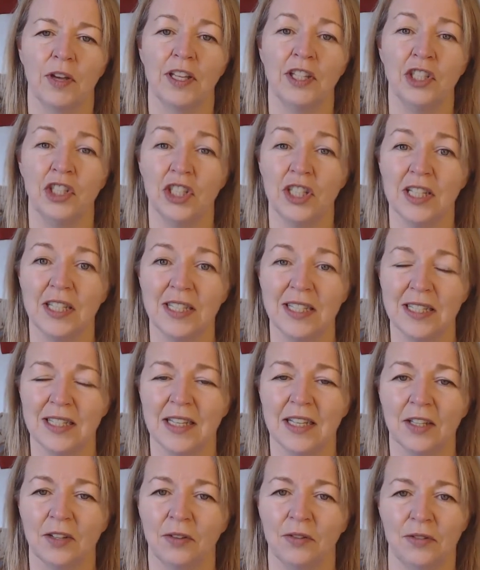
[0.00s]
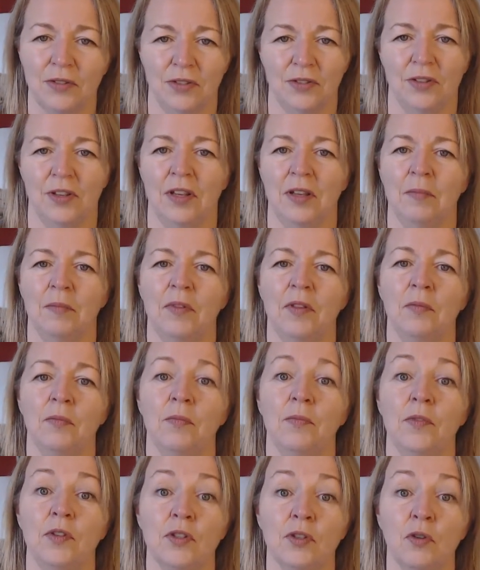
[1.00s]
Just as I got to him,
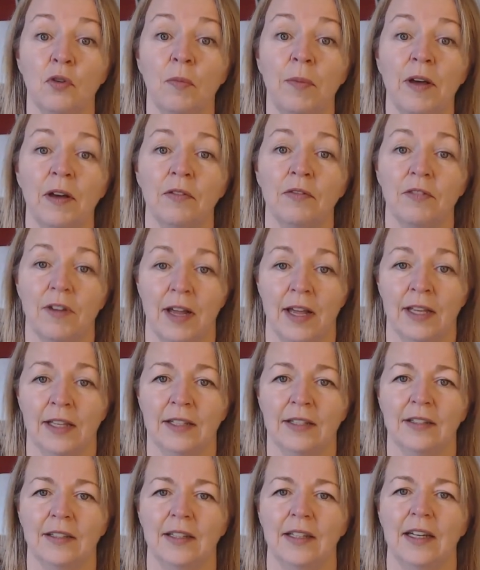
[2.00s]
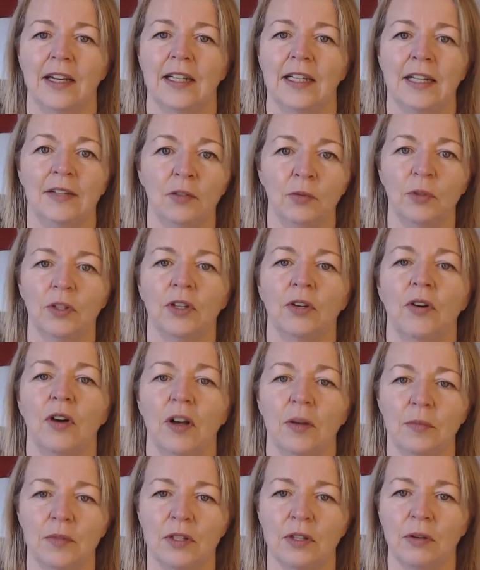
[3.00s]
the school bell rang and everyone got
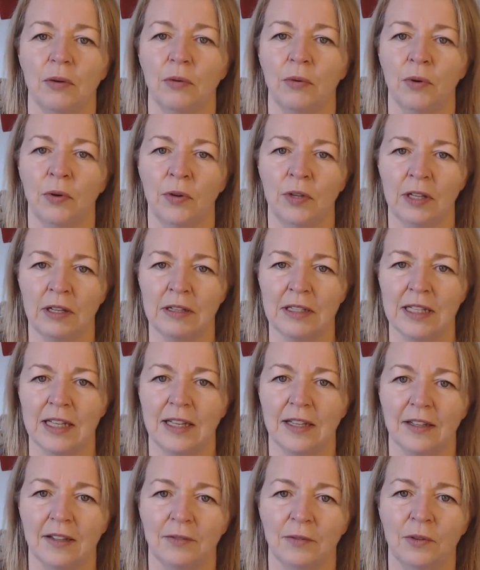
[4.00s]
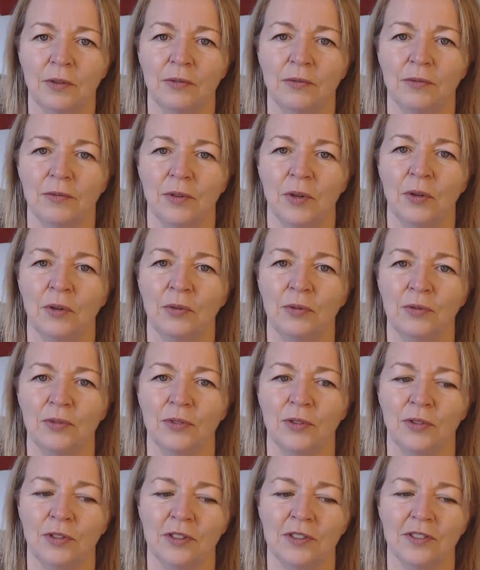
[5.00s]
up to go, and I was like, "Well, hold
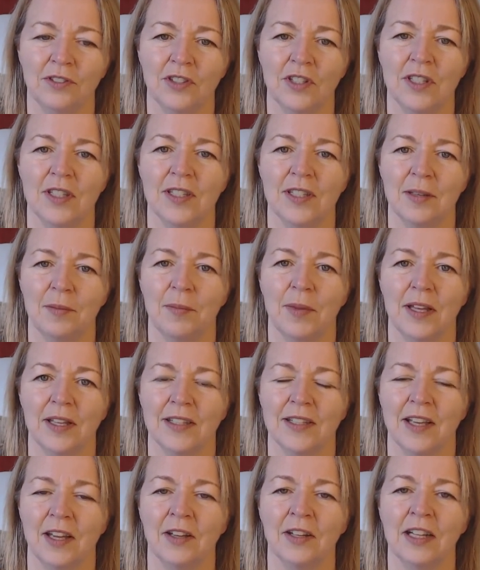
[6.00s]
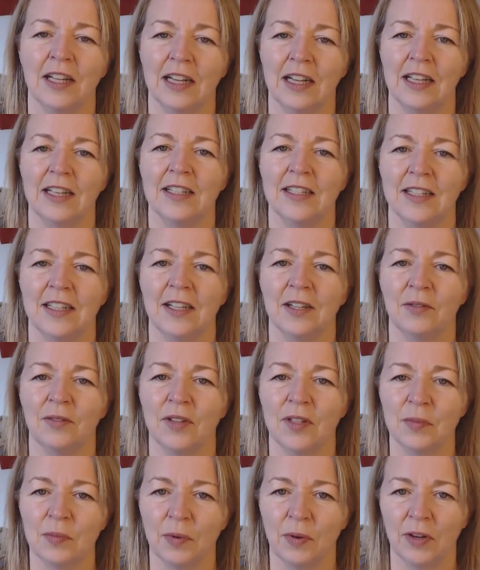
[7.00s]
on, just sit back down. I'd like to hear what
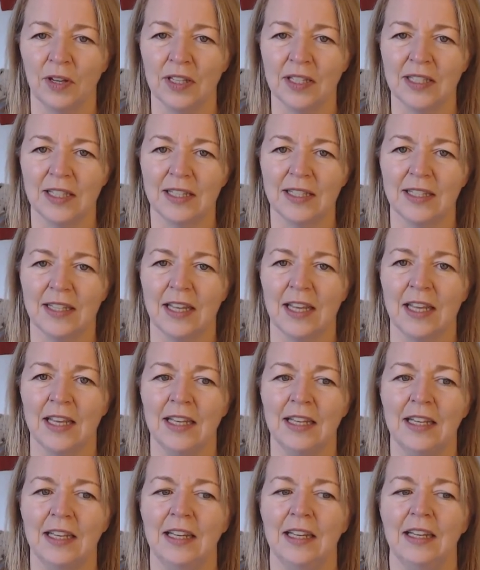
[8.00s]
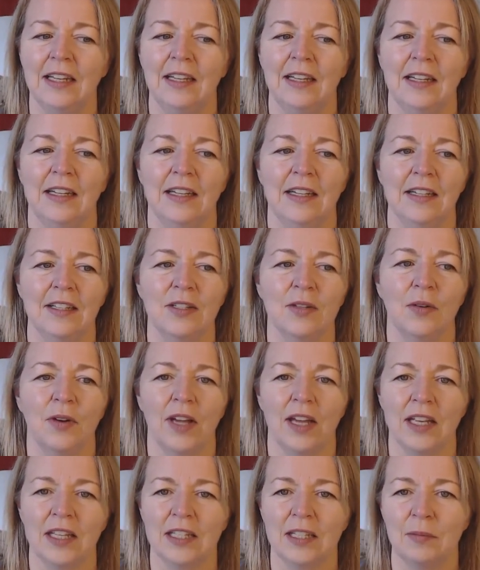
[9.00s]
this boy has to say." So I
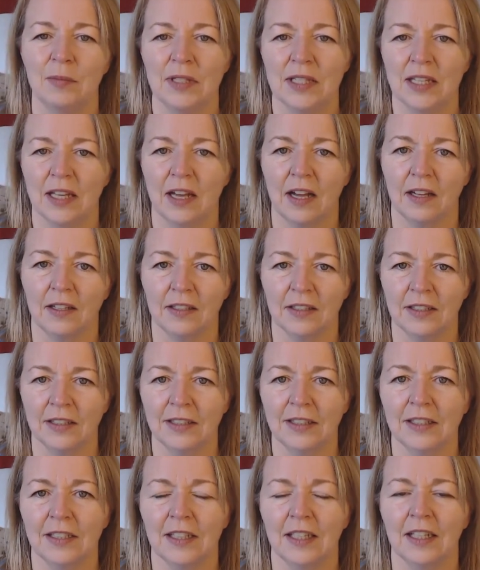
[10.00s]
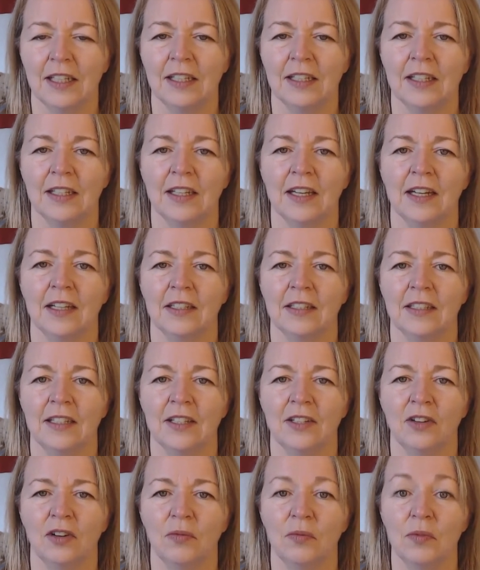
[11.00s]
asked him his colour, and the colour he
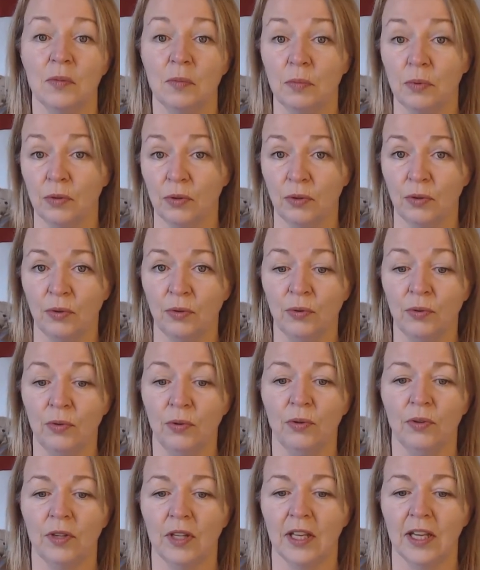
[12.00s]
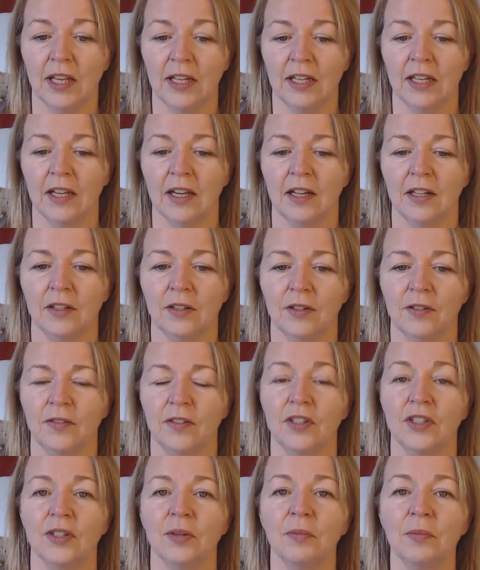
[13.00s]
got was blue, the kind of colour of the
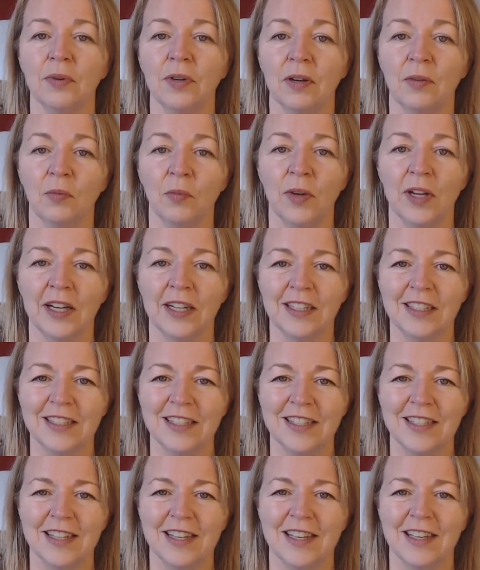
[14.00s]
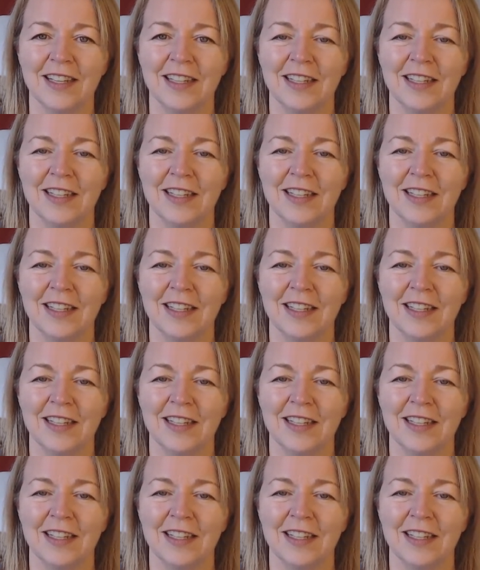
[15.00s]
jumper I'm wearing today.